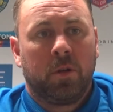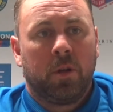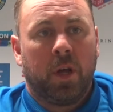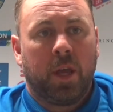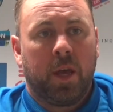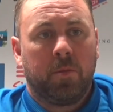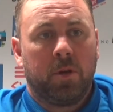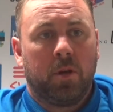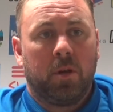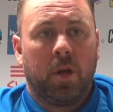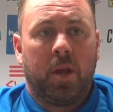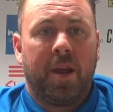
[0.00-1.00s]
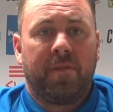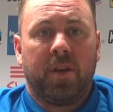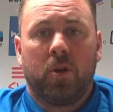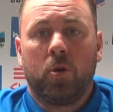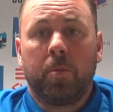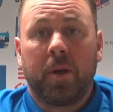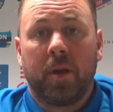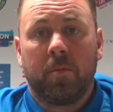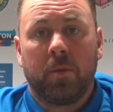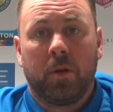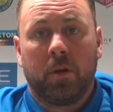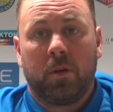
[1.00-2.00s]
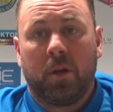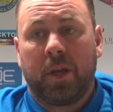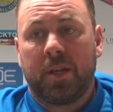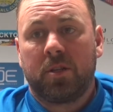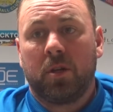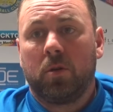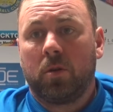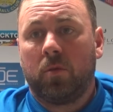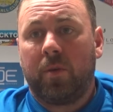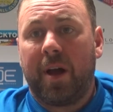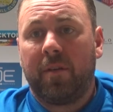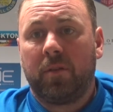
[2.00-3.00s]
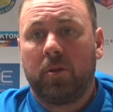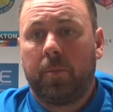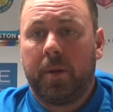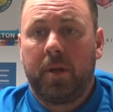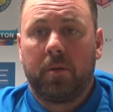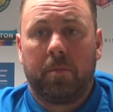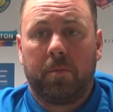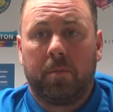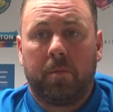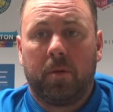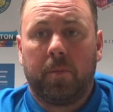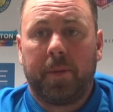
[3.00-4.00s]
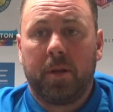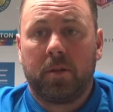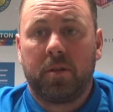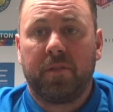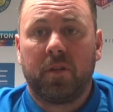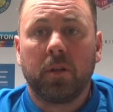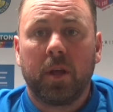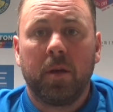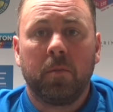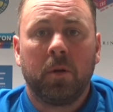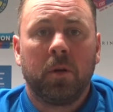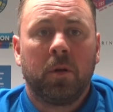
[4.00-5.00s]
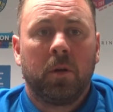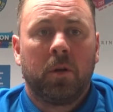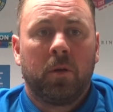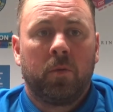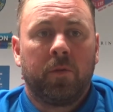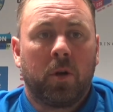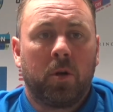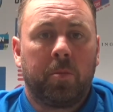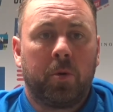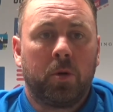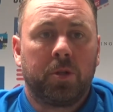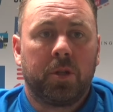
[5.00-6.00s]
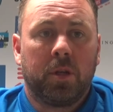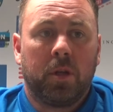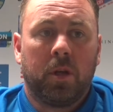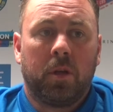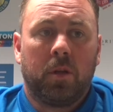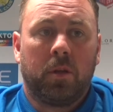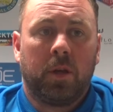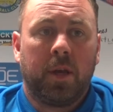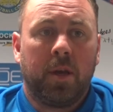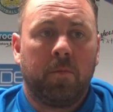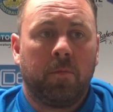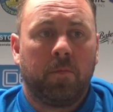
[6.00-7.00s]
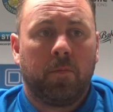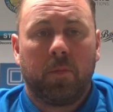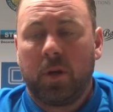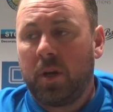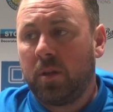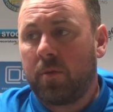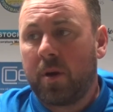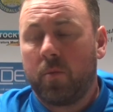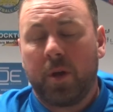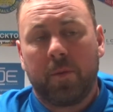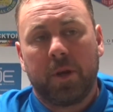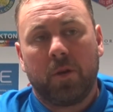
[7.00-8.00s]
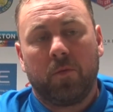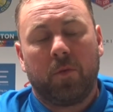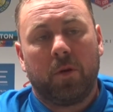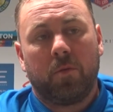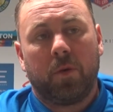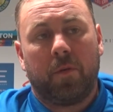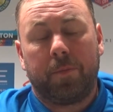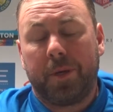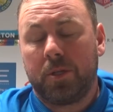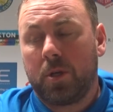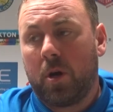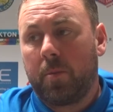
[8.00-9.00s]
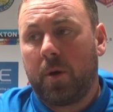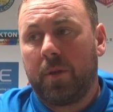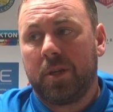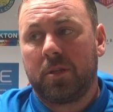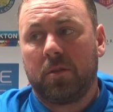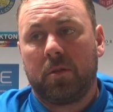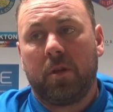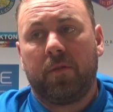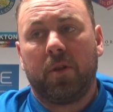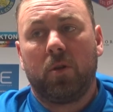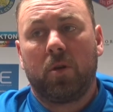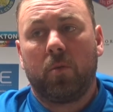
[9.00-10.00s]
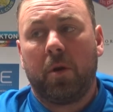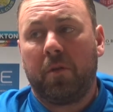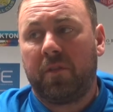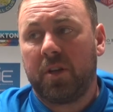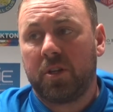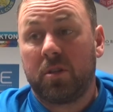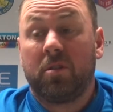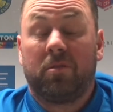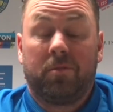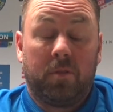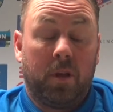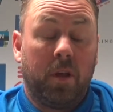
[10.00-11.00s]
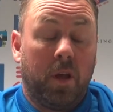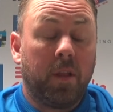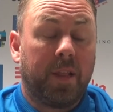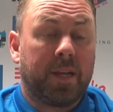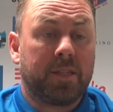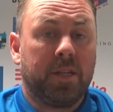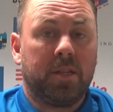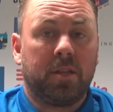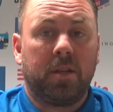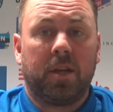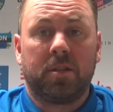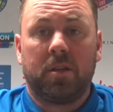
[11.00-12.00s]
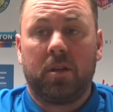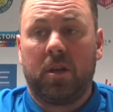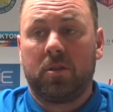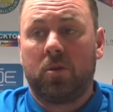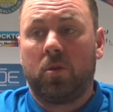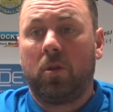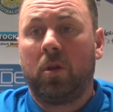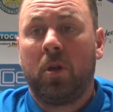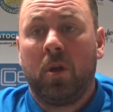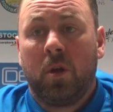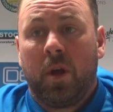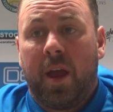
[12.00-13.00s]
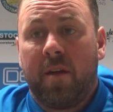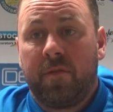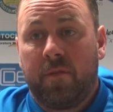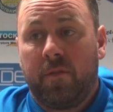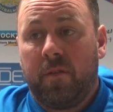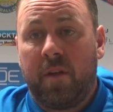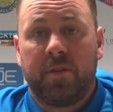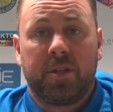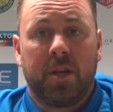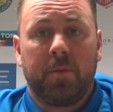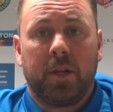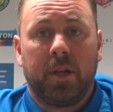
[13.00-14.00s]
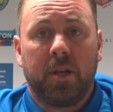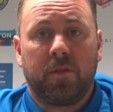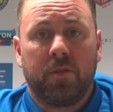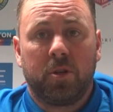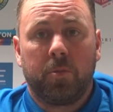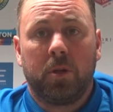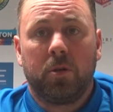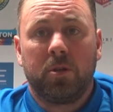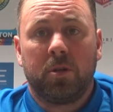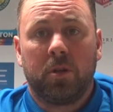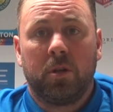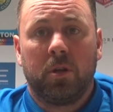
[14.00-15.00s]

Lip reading: again, an FA Cup game against a local rival will be a difficult game. We've got to approach the game in the right way. I mean, we've been talking about this. If you look at where we finished last season as a whole, every team in the league's finished below us.